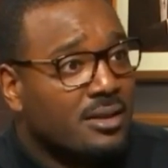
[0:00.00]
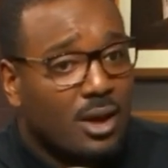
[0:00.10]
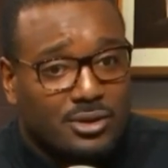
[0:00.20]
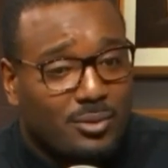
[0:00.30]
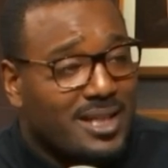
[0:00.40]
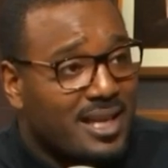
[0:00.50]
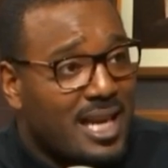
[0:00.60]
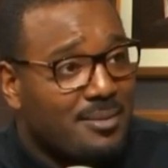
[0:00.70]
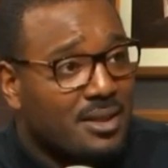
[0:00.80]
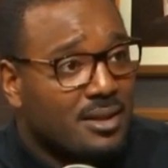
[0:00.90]
Those 3
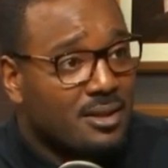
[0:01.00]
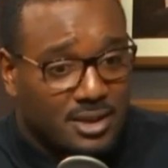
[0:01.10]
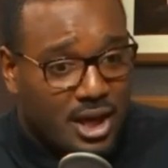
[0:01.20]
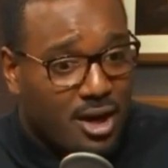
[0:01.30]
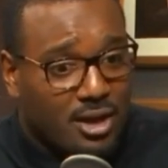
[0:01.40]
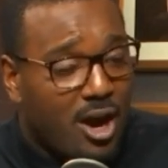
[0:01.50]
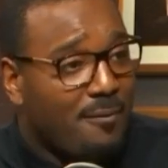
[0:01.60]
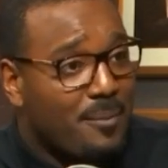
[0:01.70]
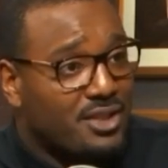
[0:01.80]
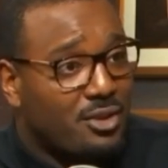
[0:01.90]
teams, Jared
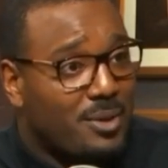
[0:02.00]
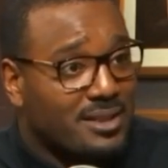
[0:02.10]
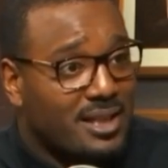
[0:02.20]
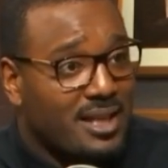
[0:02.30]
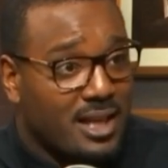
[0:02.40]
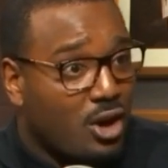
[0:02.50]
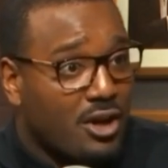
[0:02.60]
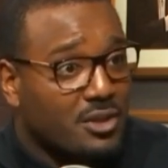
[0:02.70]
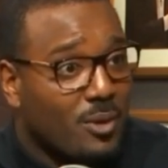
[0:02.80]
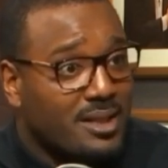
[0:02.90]
Goff, Mitch Trubisky, and
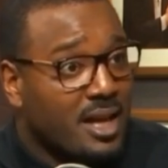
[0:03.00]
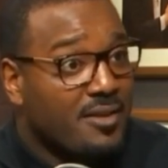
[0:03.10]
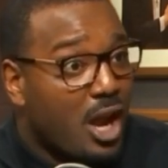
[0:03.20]
Carson Wentz,